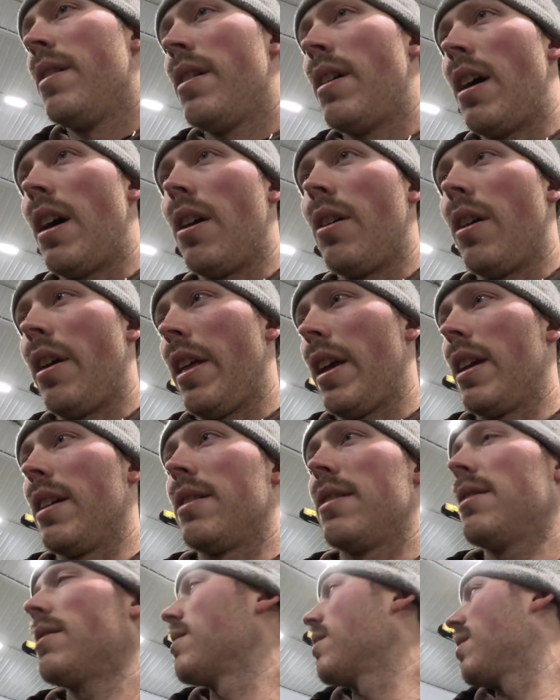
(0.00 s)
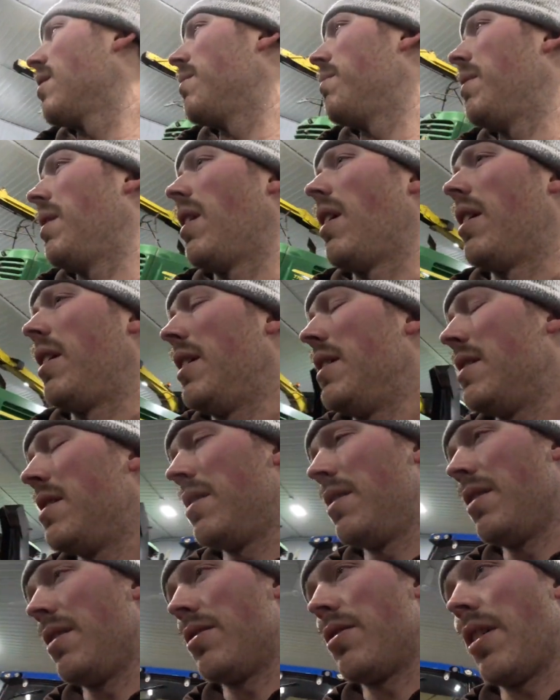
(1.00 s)
I don't know, I think it'd be a lot
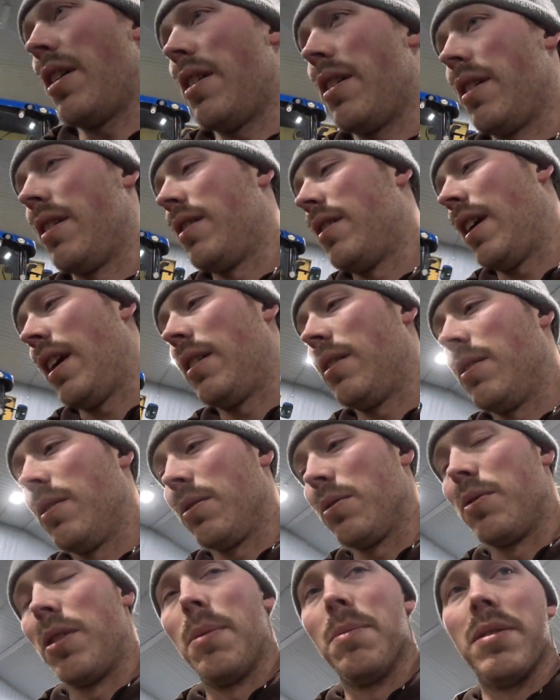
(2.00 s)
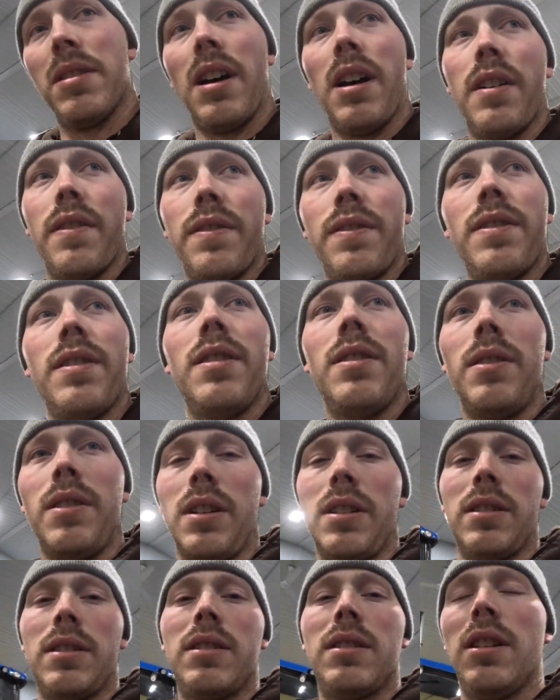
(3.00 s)
easier than trying to take those rims off, or
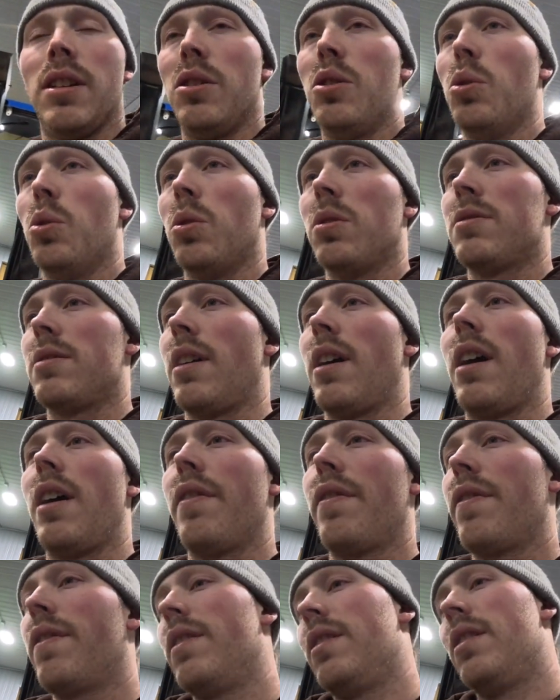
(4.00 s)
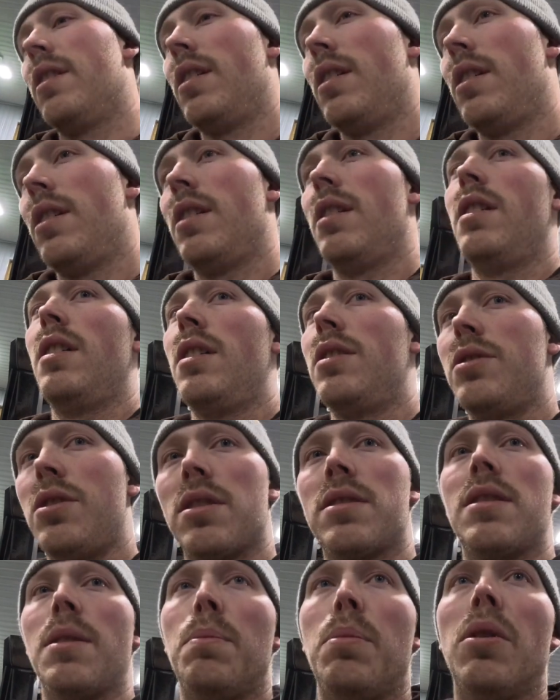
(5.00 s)
the duals off,
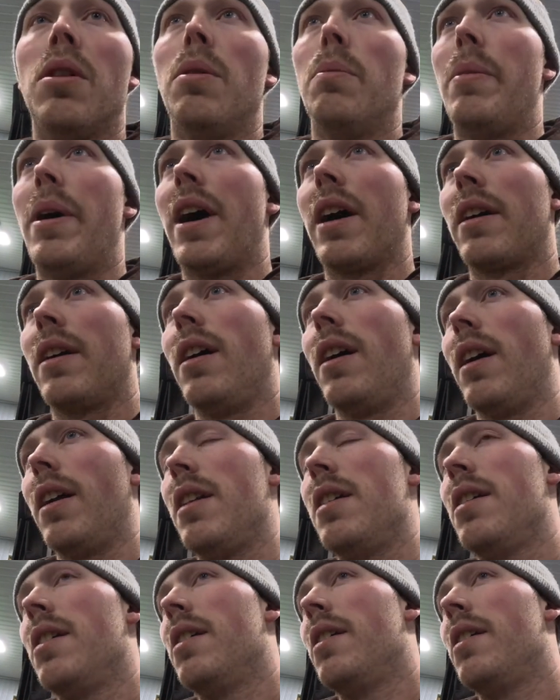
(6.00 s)
just to put them back on.